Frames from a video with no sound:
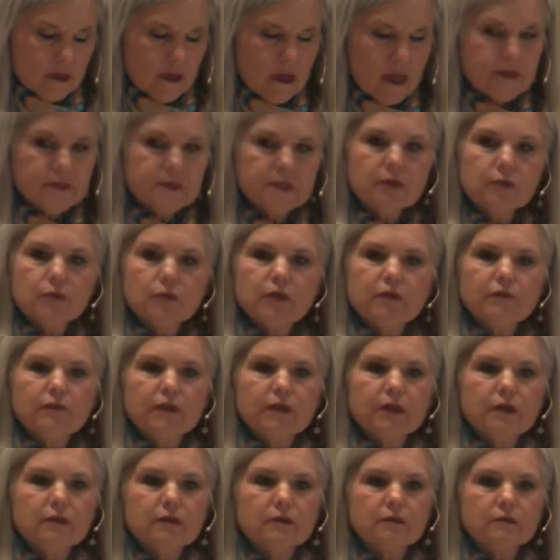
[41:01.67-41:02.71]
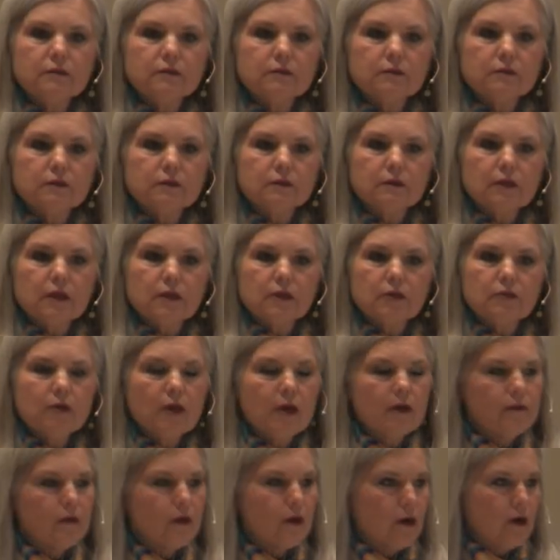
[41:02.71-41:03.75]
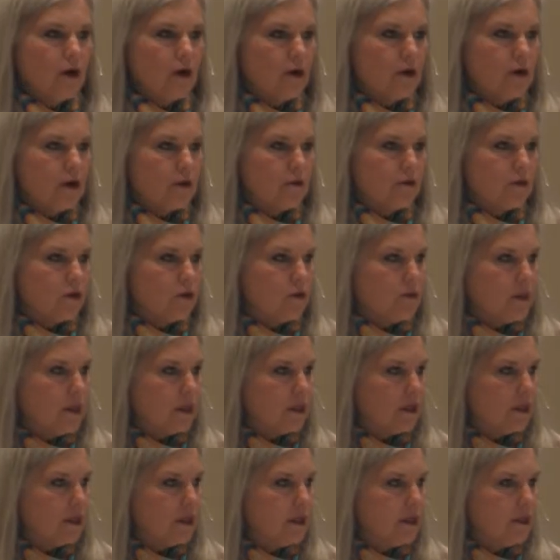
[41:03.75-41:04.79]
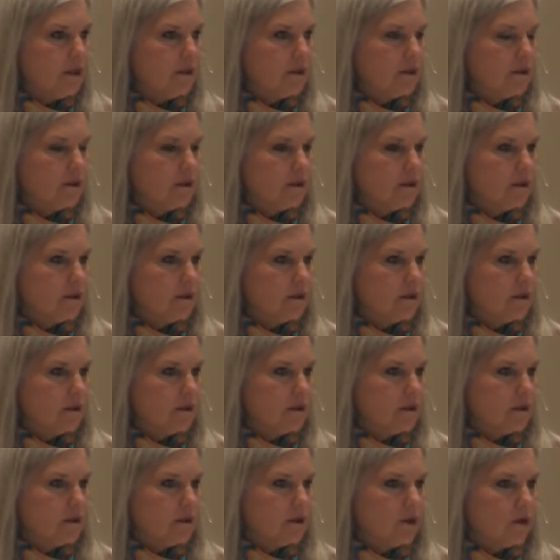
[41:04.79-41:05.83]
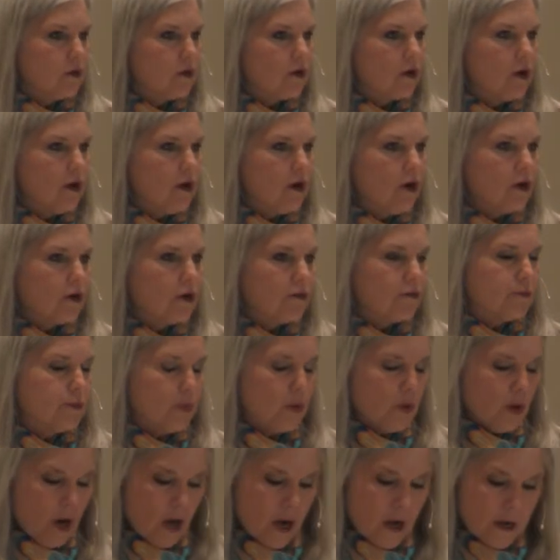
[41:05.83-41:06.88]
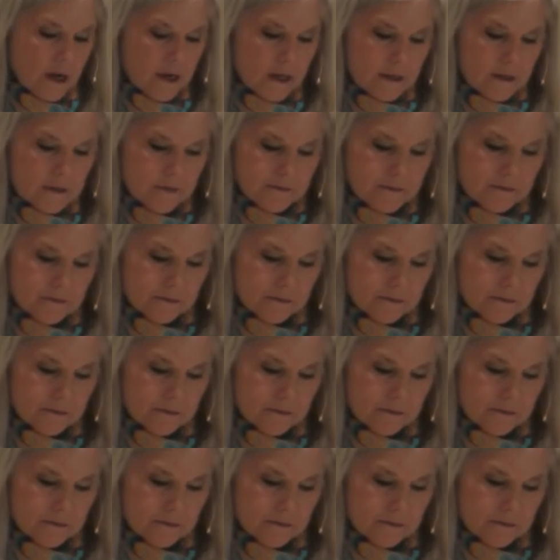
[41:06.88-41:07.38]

Has it revealed that you have a heart of humility or a heart of pride?